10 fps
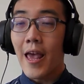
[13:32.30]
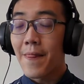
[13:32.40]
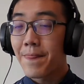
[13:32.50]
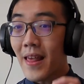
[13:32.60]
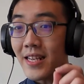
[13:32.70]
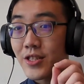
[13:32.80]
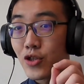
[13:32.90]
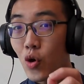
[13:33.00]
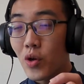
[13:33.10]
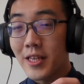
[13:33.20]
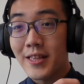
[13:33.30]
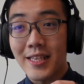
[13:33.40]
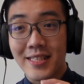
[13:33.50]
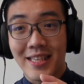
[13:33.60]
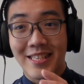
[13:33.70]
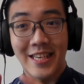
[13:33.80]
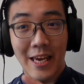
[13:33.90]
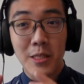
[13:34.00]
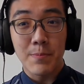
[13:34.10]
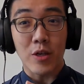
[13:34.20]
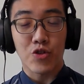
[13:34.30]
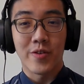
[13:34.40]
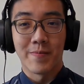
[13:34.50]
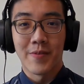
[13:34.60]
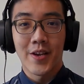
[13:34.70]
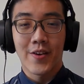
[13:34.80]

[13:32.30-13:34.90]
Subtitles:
And that's not only that, it's in the game spectrum.